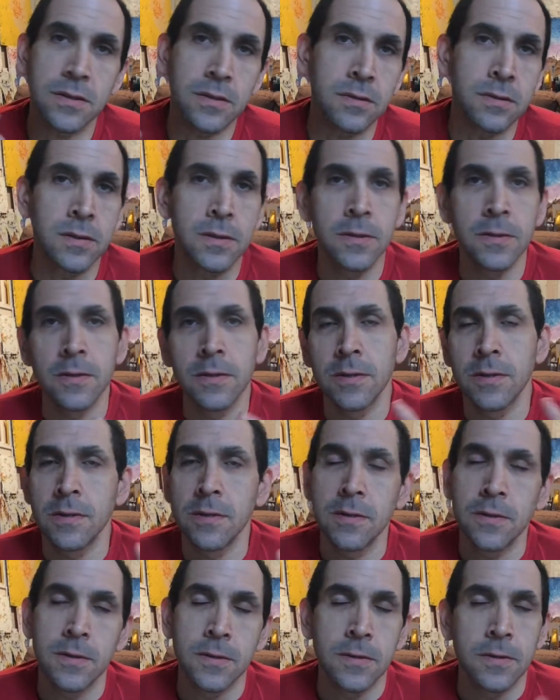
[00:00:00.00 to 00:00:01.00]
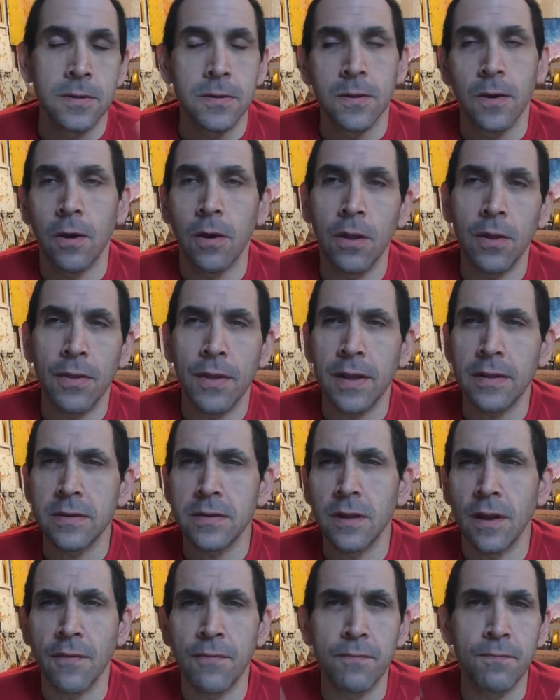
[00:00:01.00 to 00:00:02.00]
and all of that
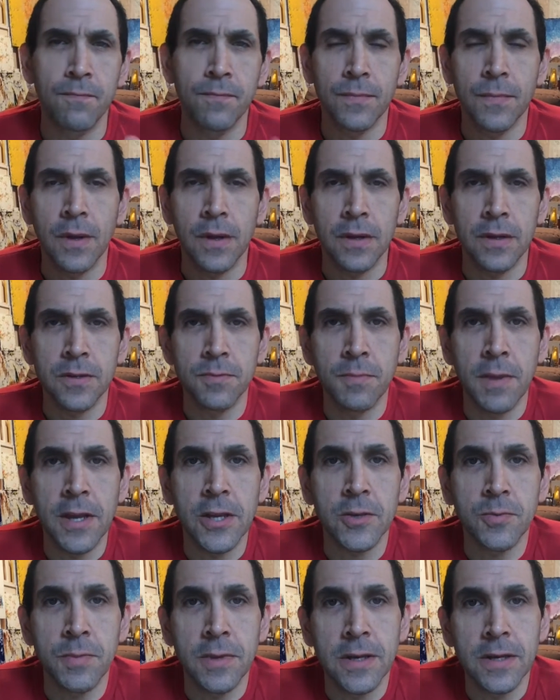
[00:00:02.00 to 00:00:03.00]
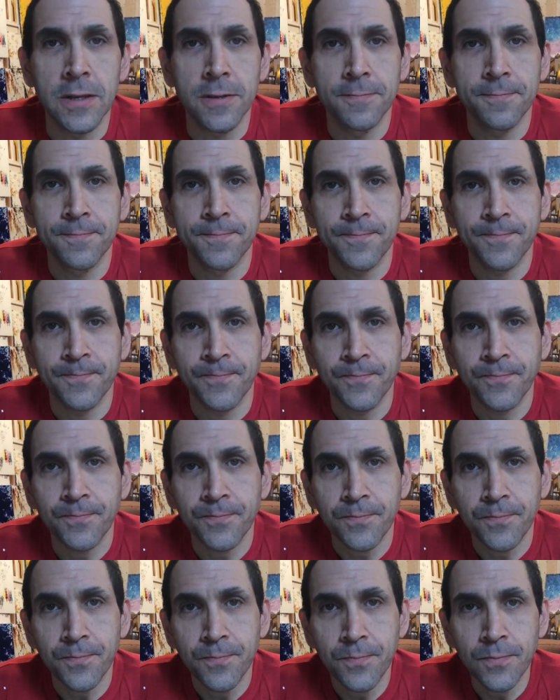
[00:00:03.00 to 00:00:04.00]
stuff, I guess, makes me
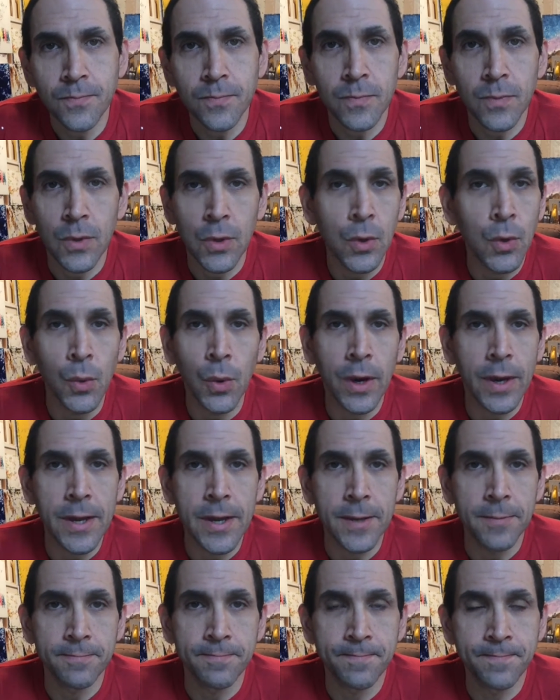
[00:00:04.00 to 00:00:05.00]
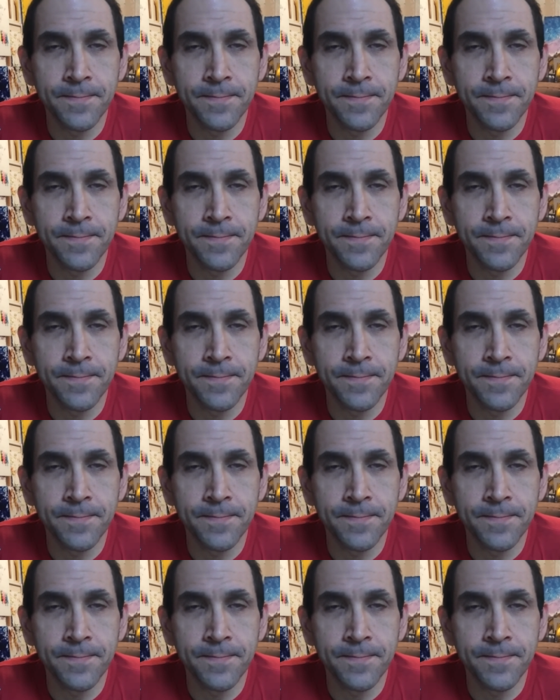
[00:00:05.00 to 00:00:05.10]
who I am.